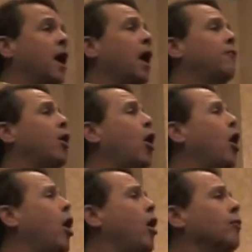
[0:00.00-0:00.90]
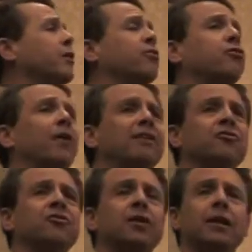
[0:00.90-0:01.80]
of all the
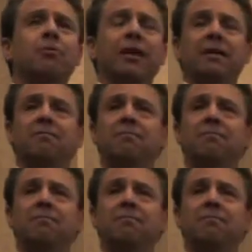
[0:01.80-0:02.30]
threats to liberty,